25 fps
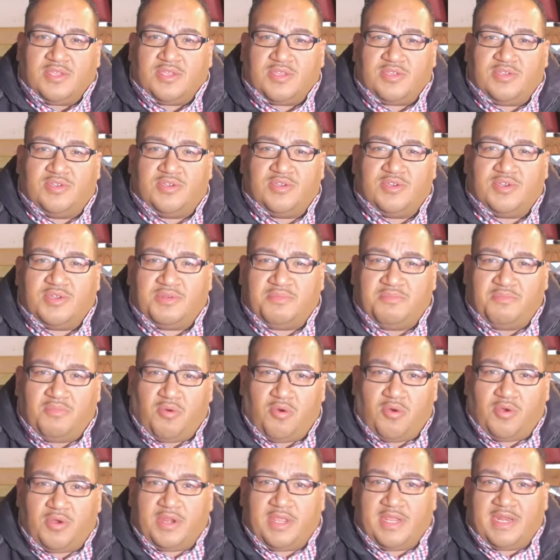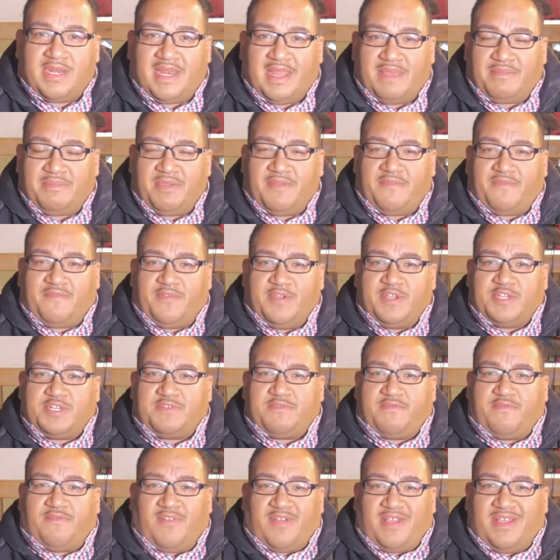Good morning, Let Me Fish
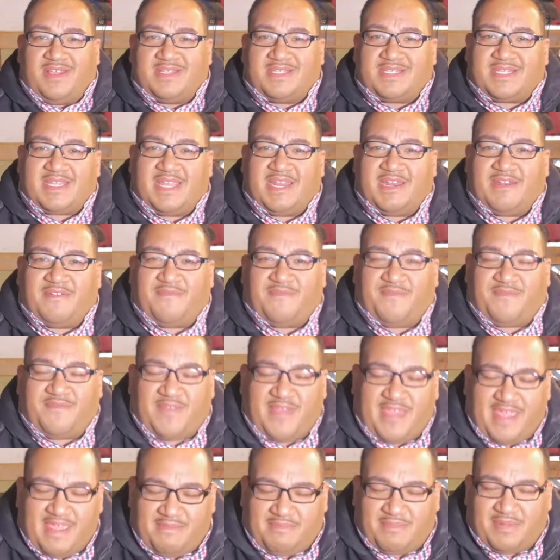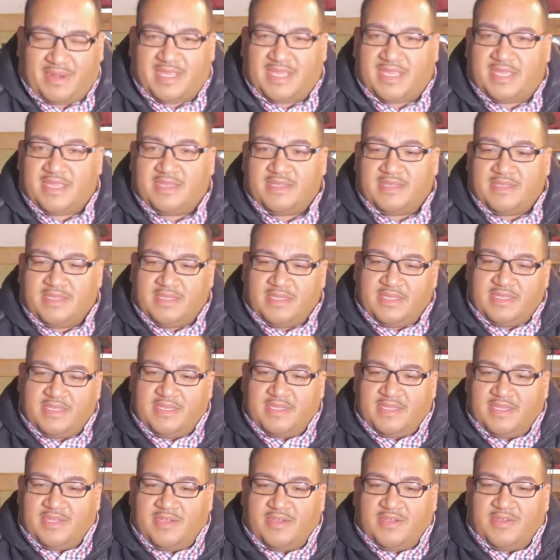friends and family.
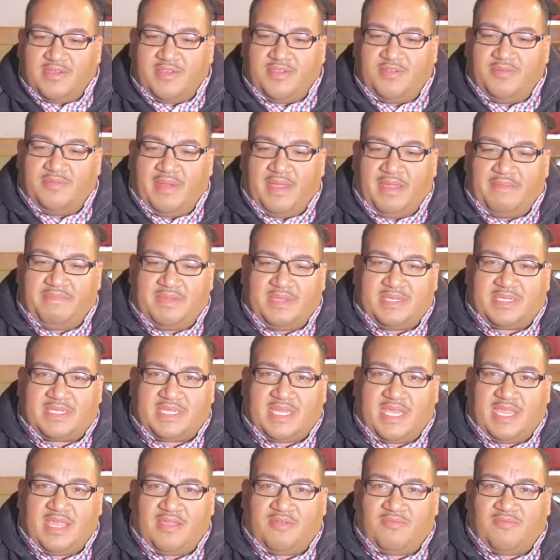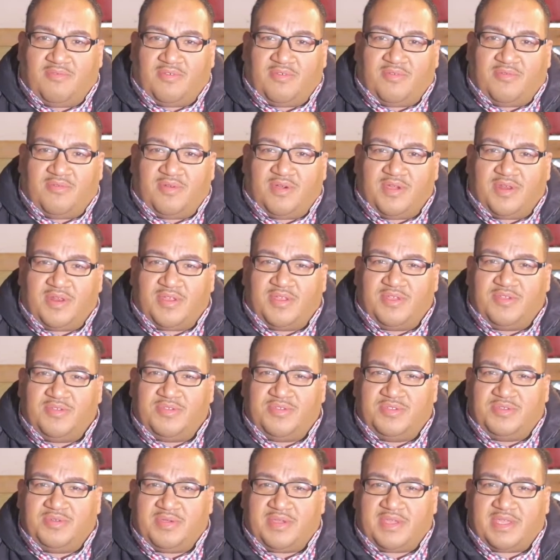You might be saying, well, what are you
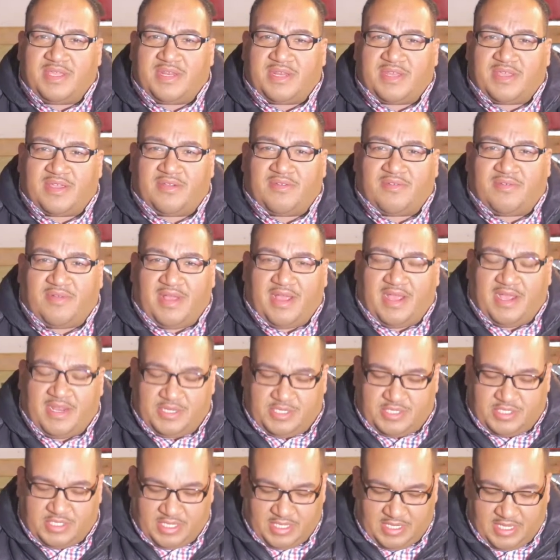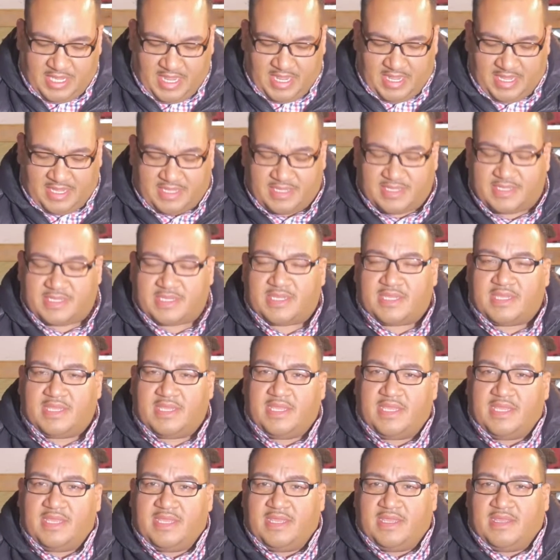doing in the garage today? Because
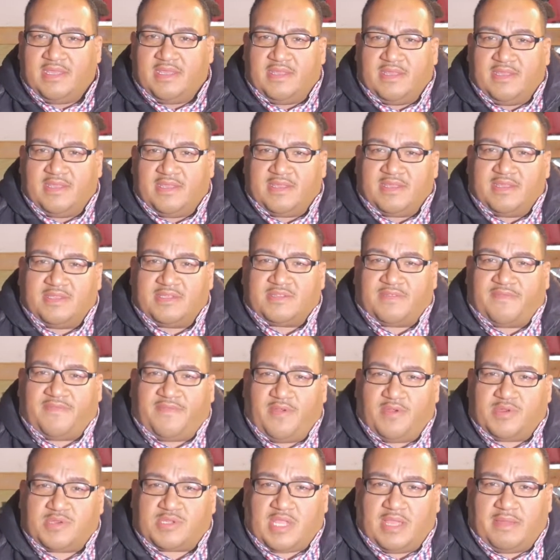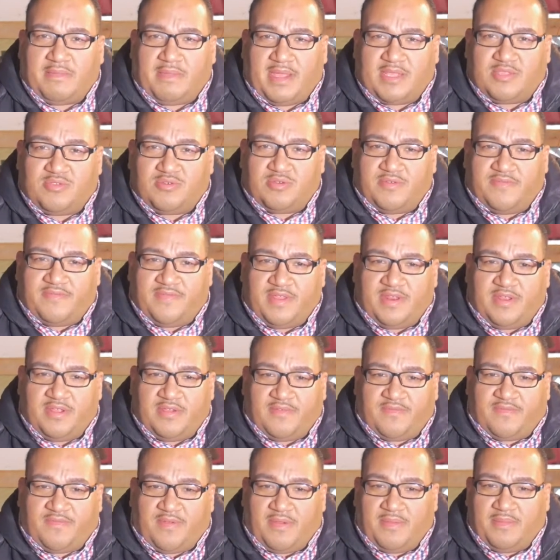this is the first time I do a video
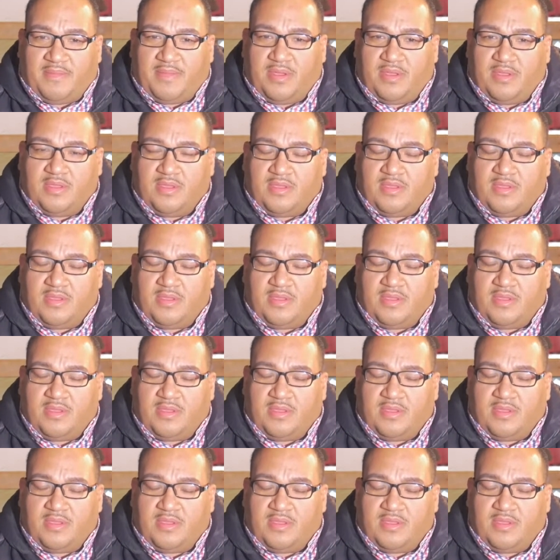from